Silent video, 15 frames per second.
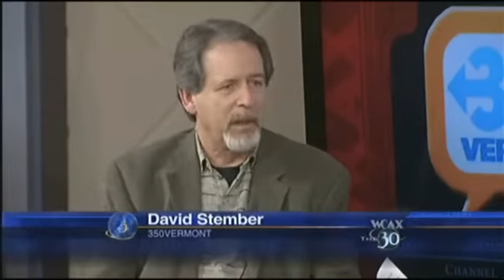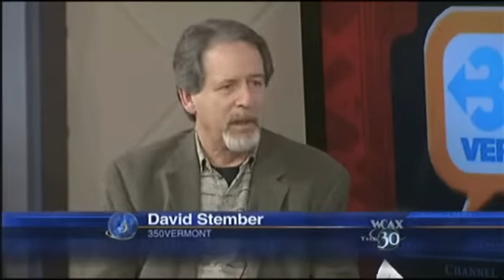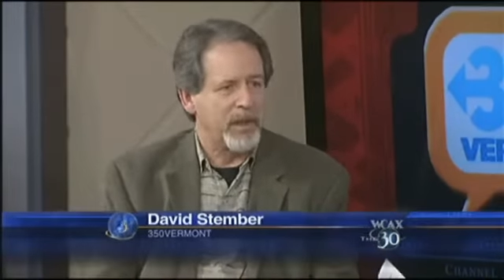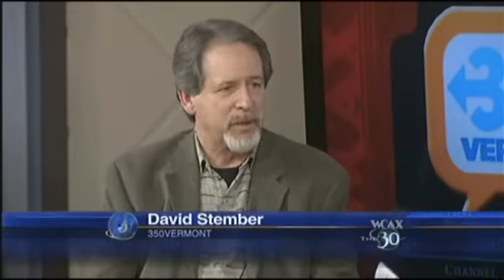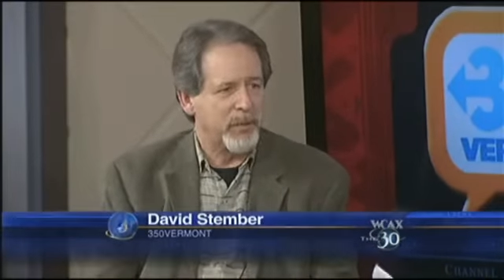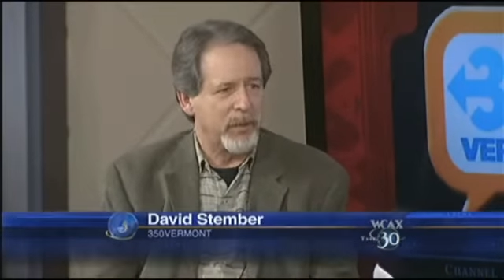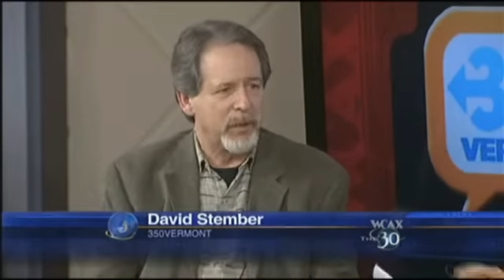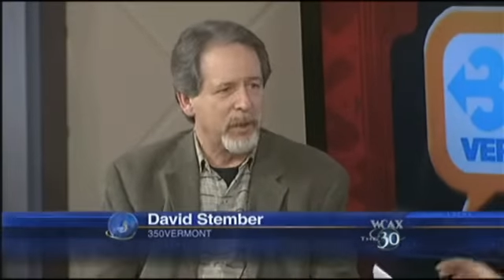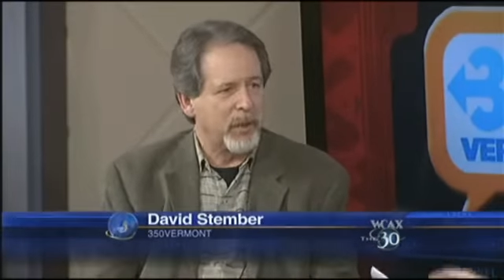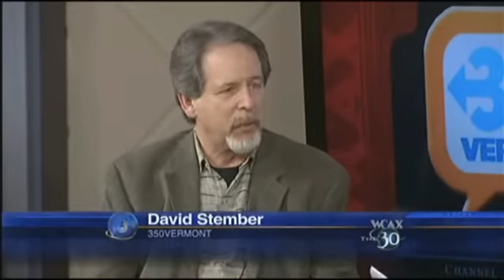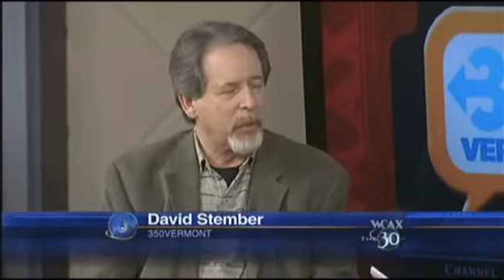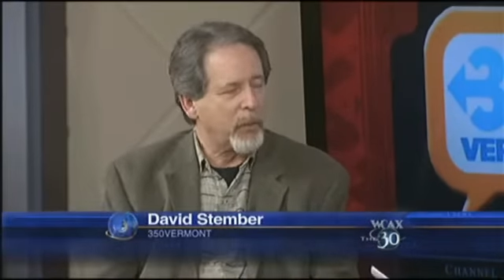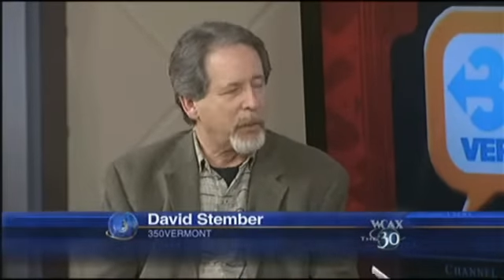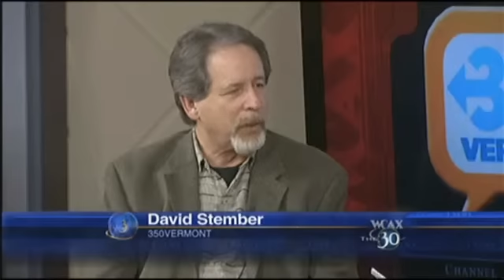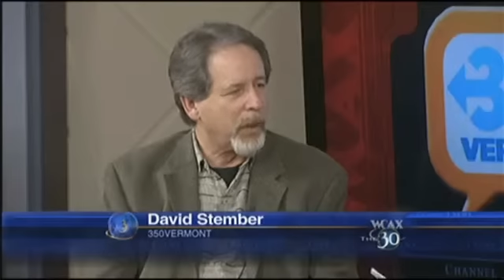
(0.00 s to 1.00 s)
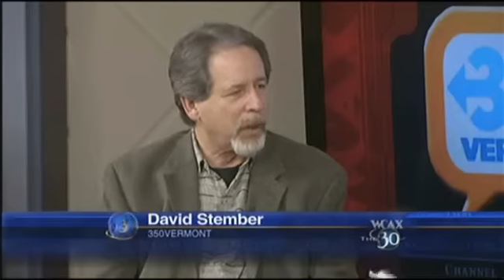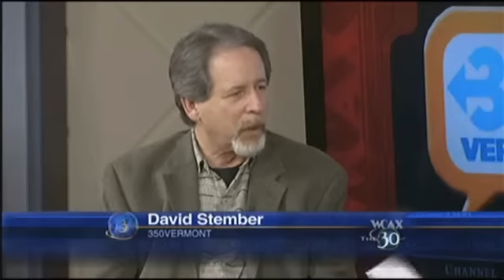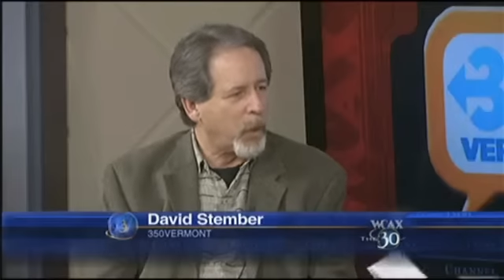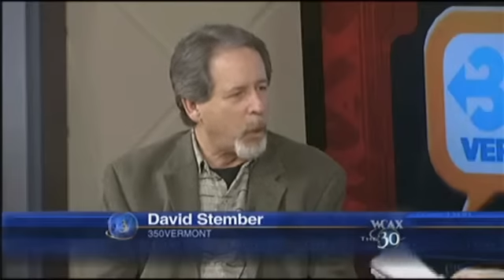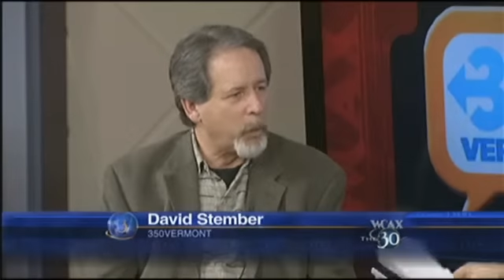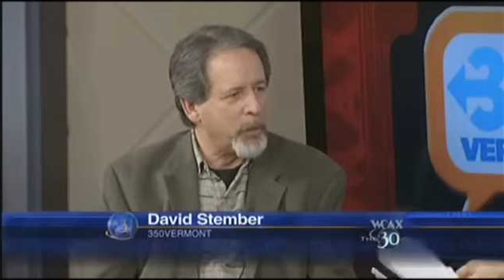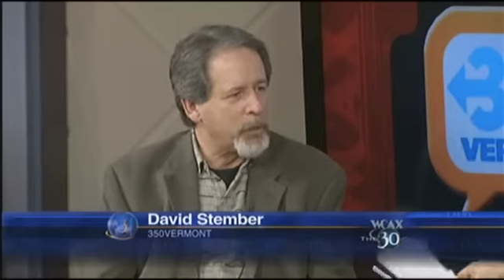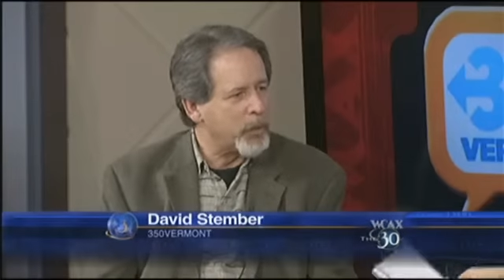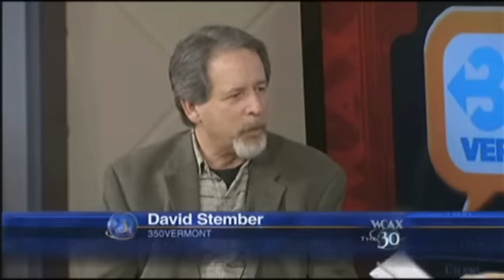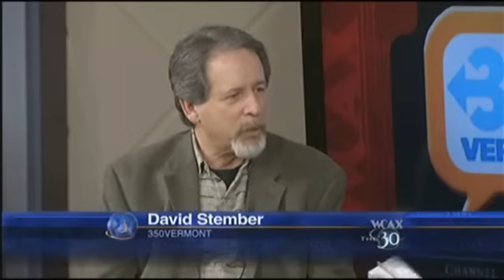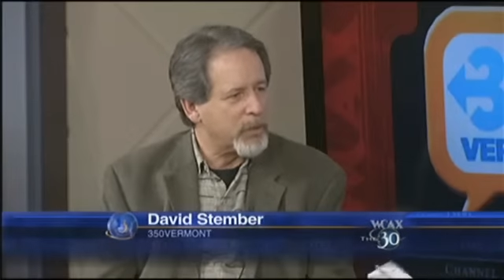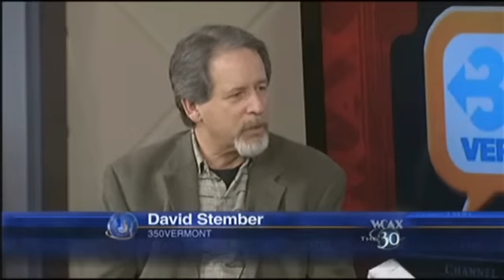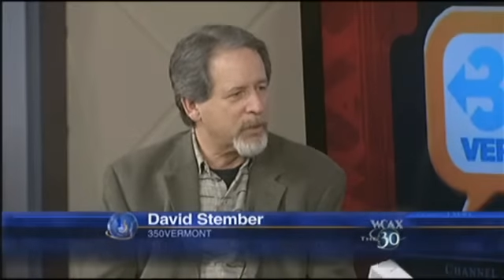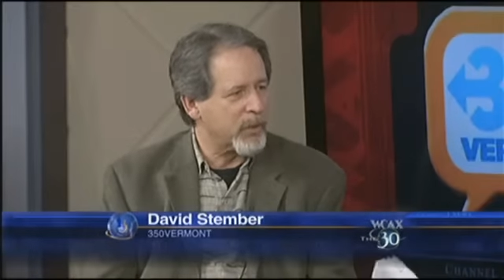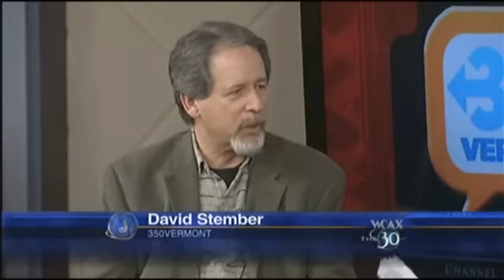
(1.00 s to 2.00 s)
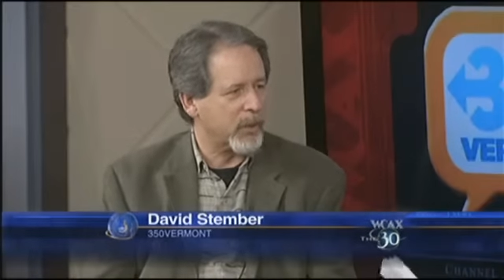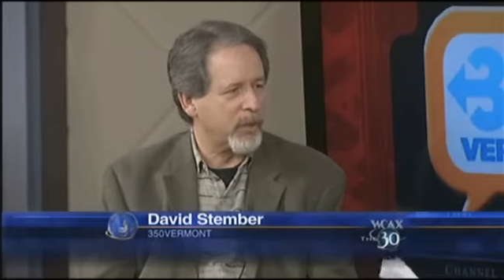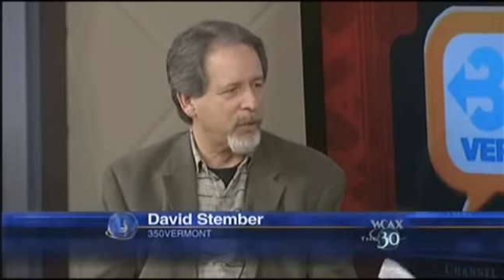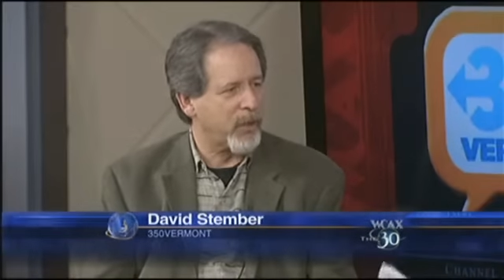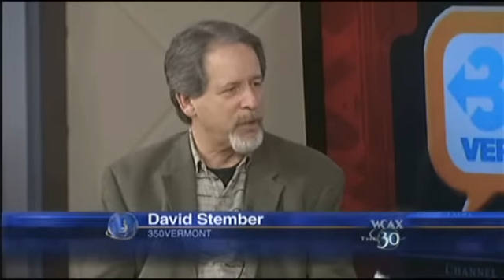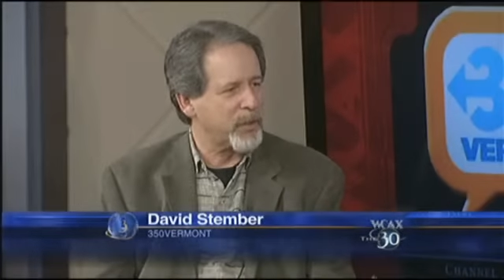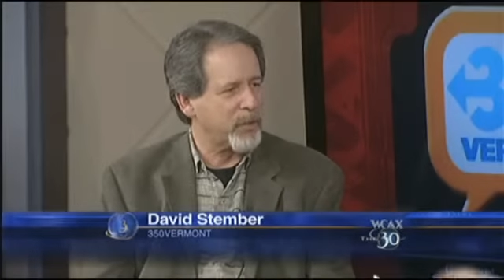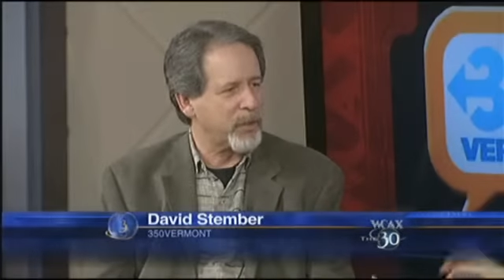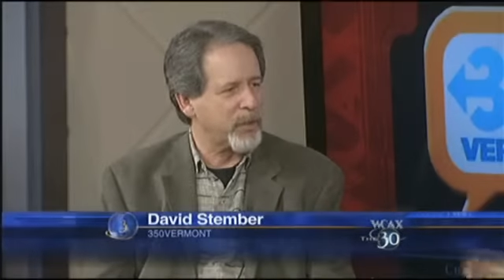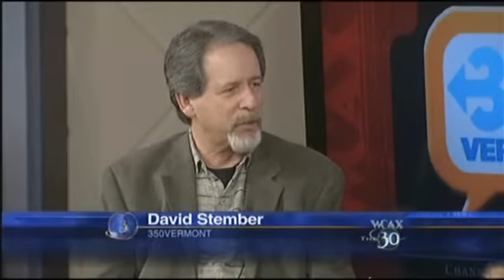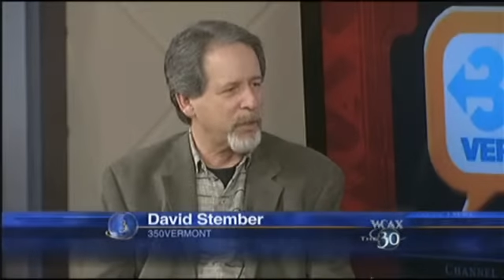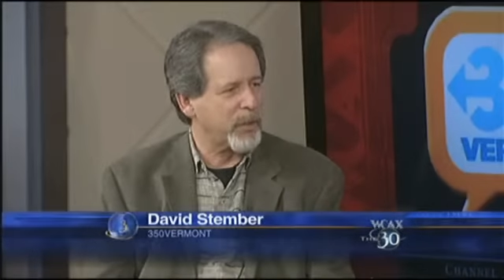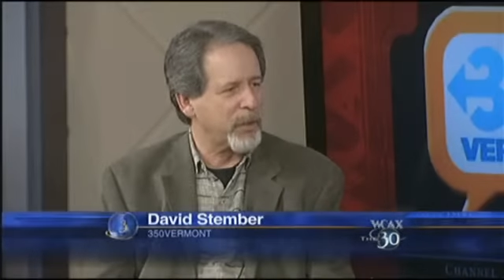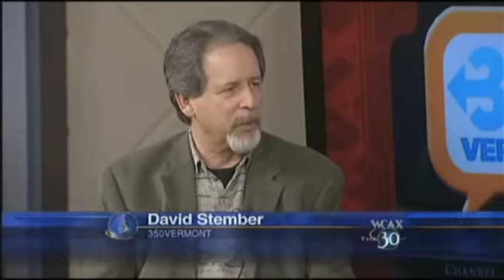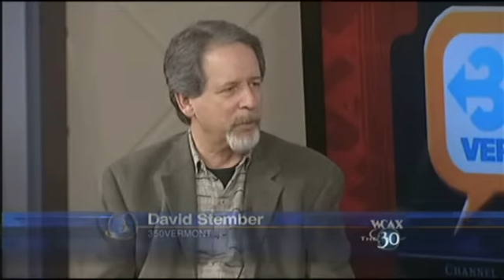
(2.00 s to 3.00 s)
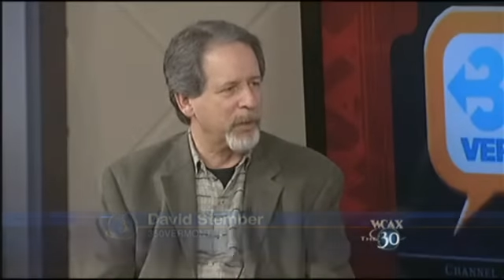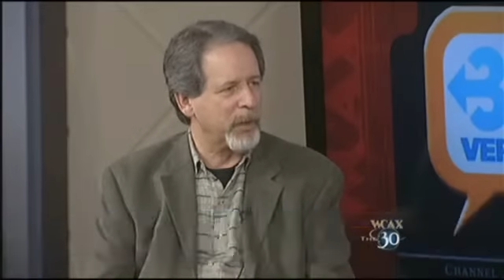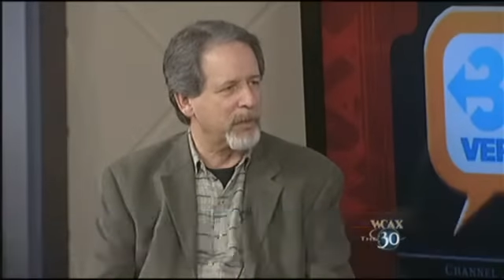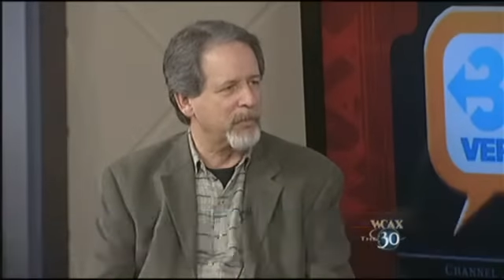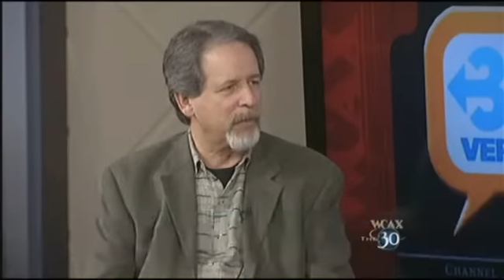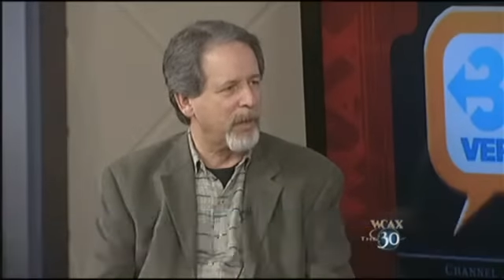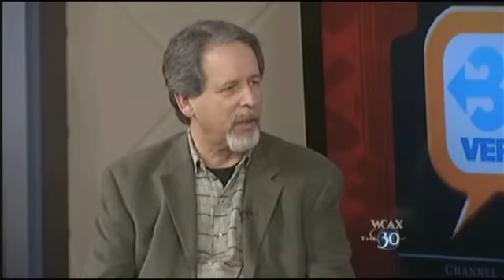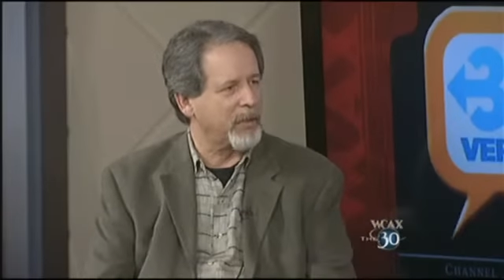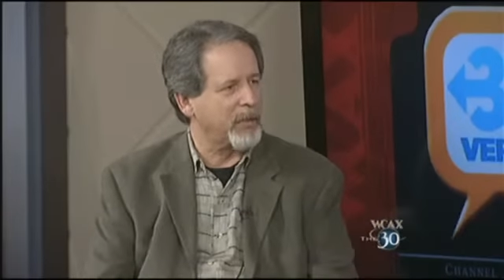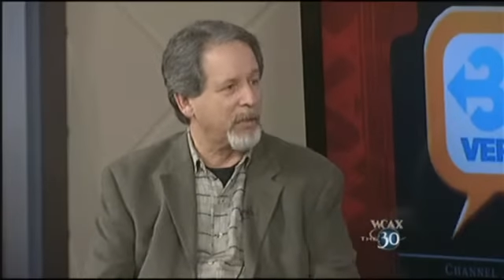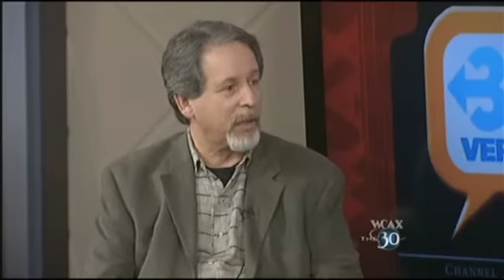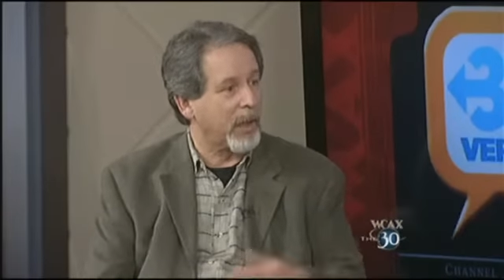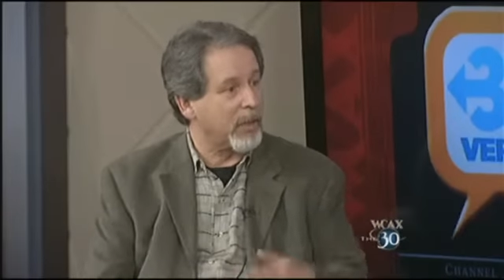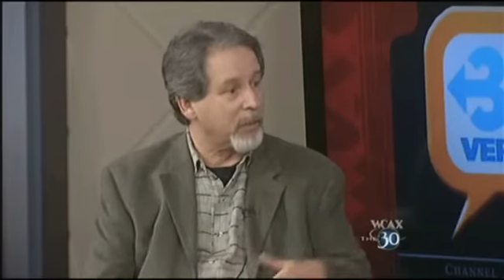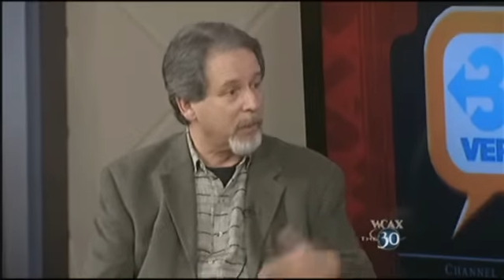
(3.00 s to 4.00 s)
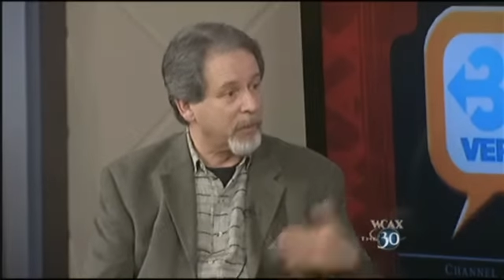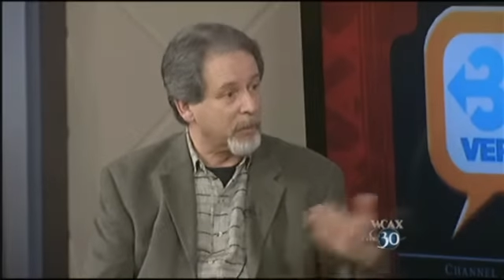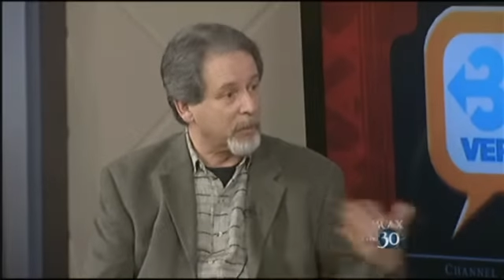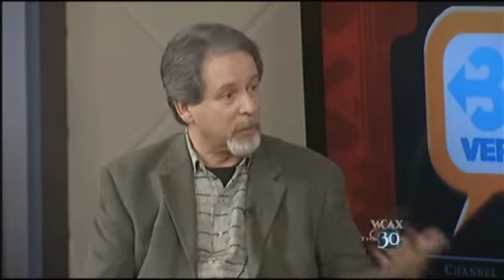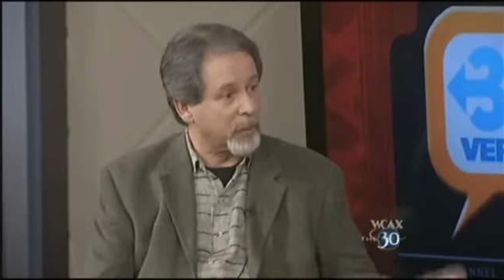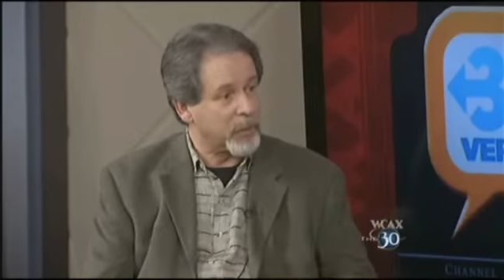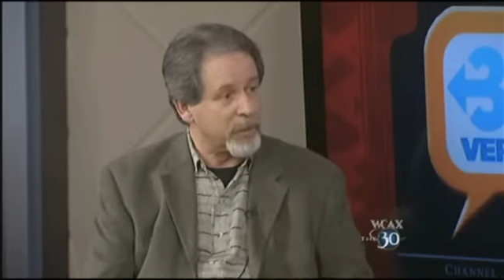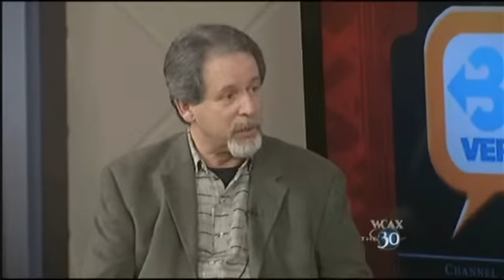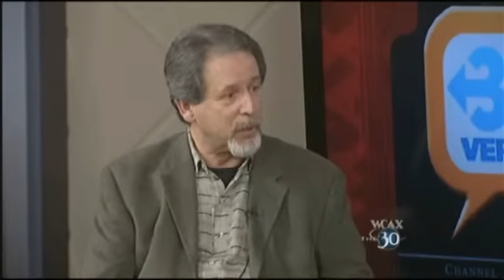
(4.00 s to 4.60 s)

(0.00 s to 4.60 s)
it's really what we call an open source grassroots group that really involves a lot of other groups.